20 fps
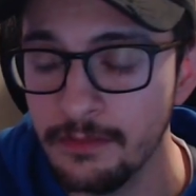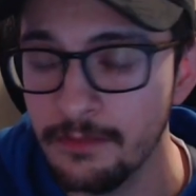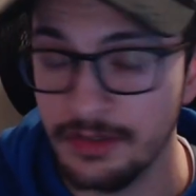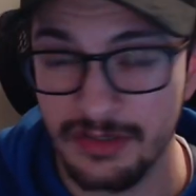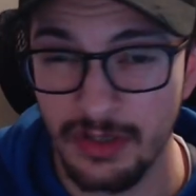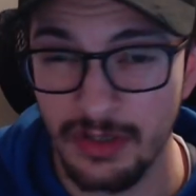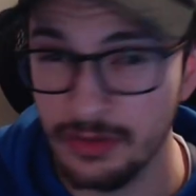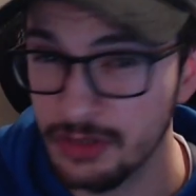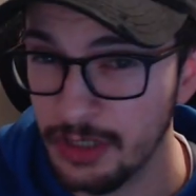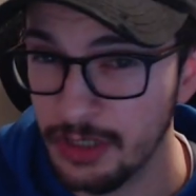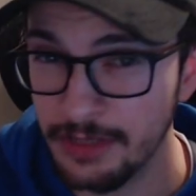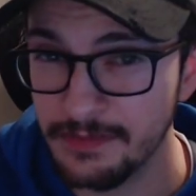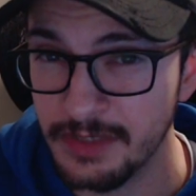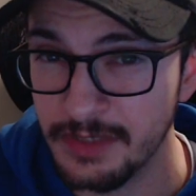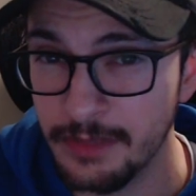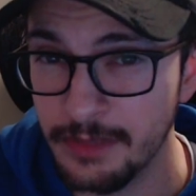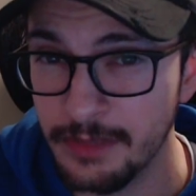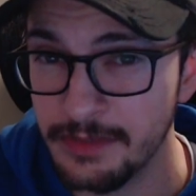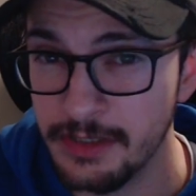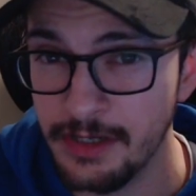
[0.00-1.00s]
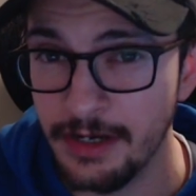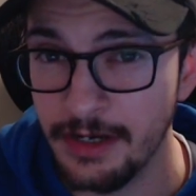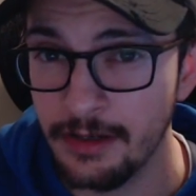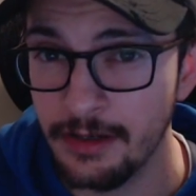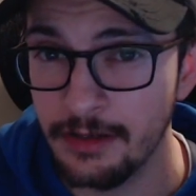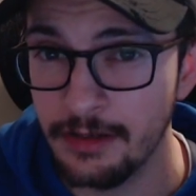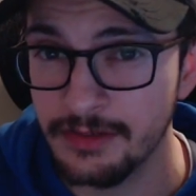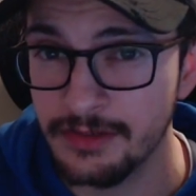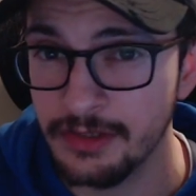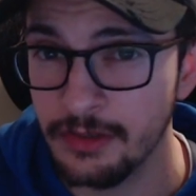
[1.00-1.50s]
There's no transcription
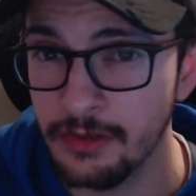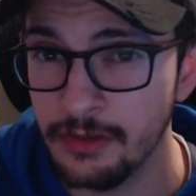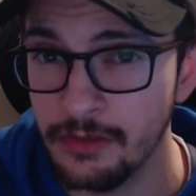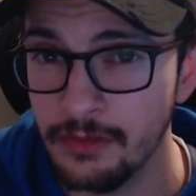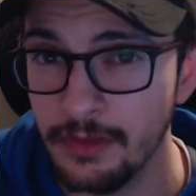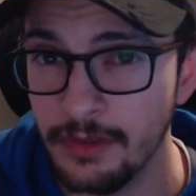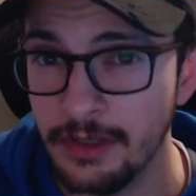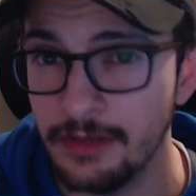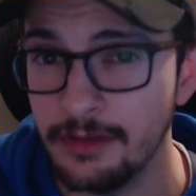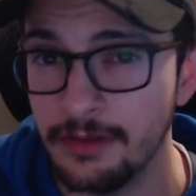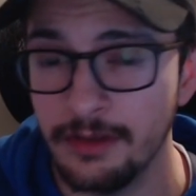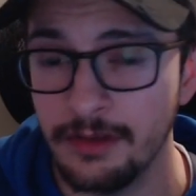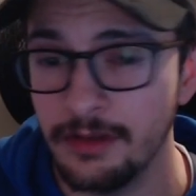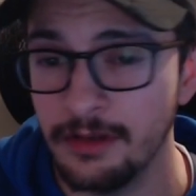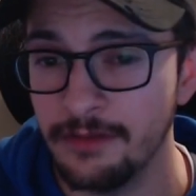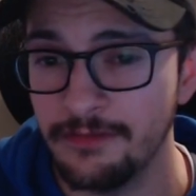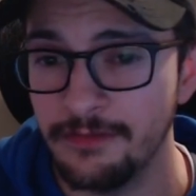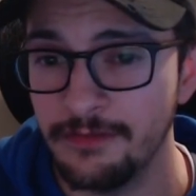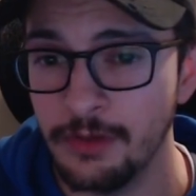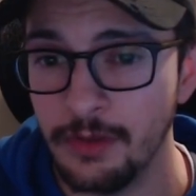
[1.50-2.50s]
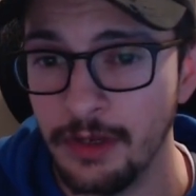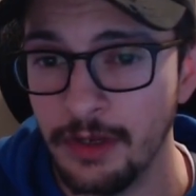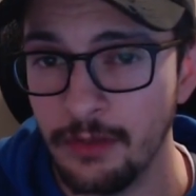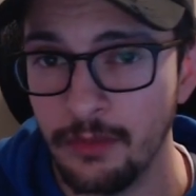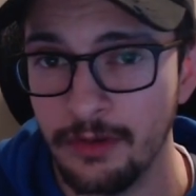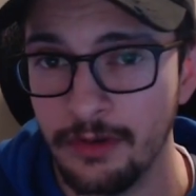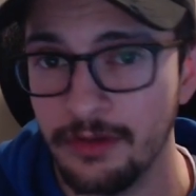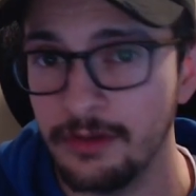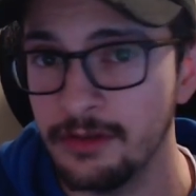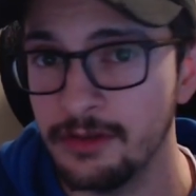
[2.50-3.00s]
error, so if you get
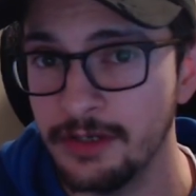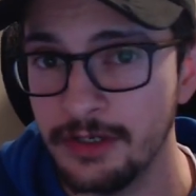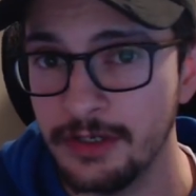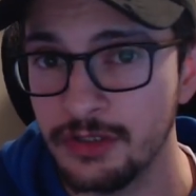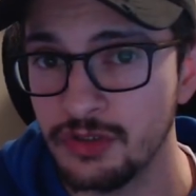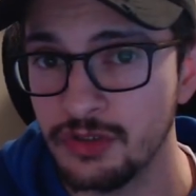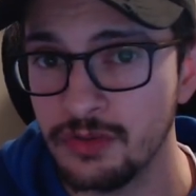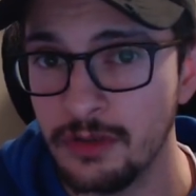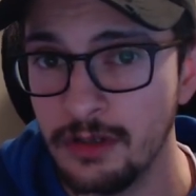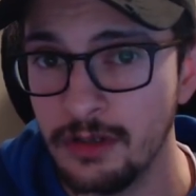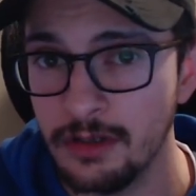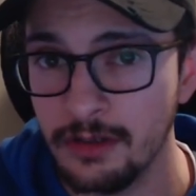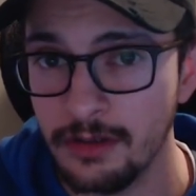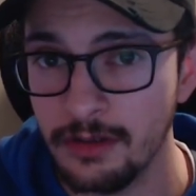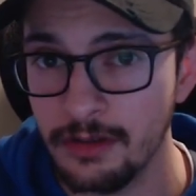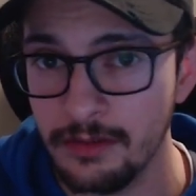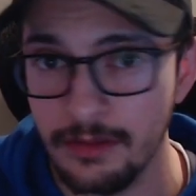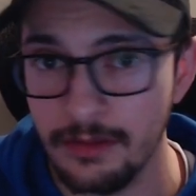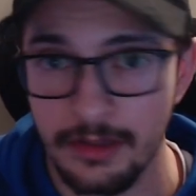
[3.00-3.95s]
one of the letters wrong,